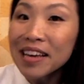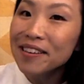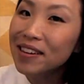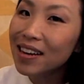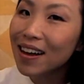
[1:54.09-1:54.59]
You
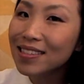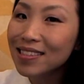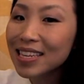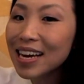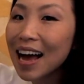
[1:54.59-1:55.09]
can also
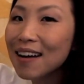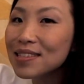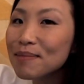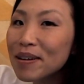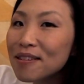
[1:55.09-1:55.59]
check out
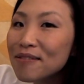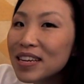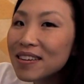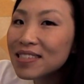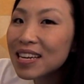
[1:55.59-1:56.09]
some other
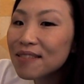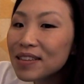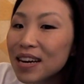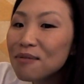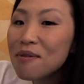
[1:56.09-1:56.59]
videos that I've
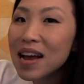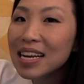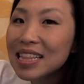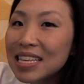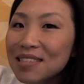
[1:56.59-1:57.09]
done right
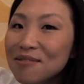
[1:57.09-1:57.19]
in this